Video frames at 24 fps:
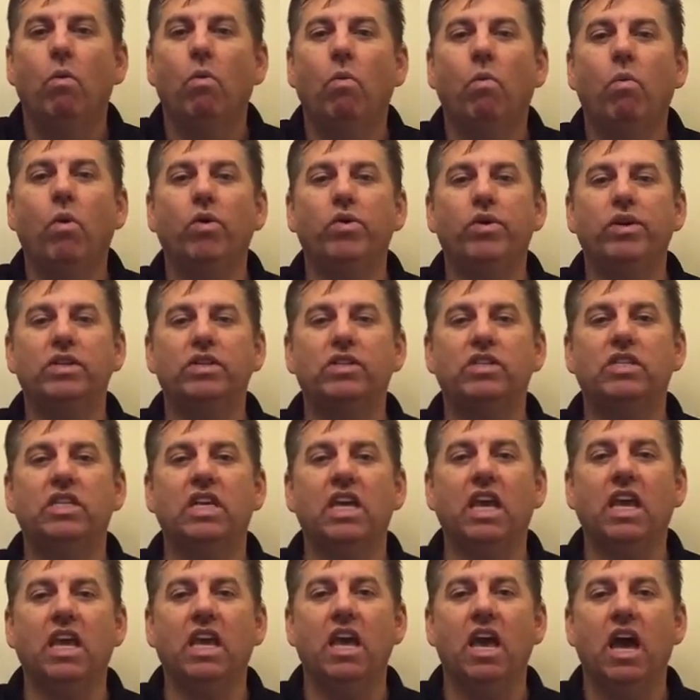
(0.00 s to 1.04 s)
Well, you
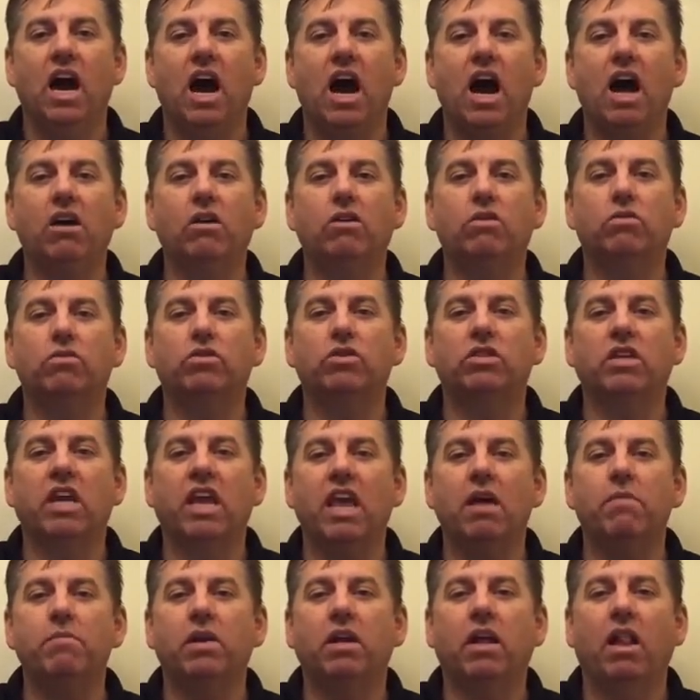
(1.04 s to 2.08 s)
see, Uncle
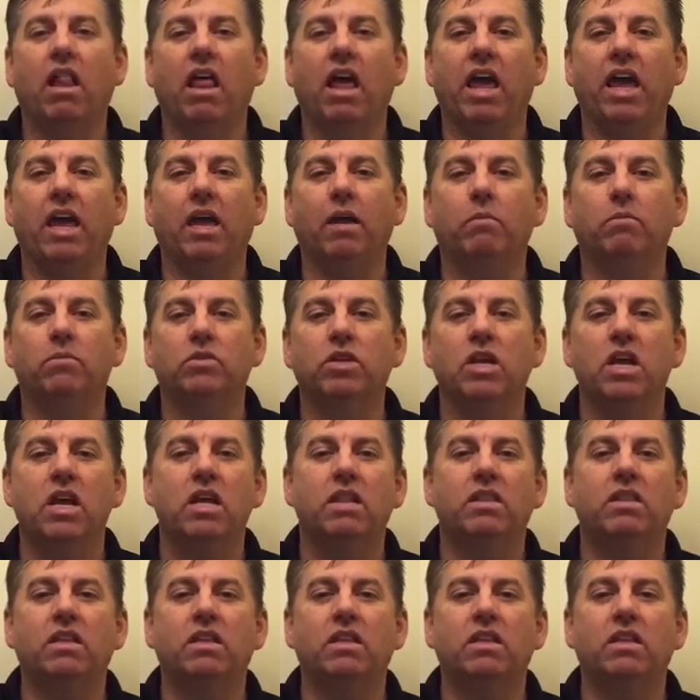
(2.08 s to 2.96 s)
Sam claims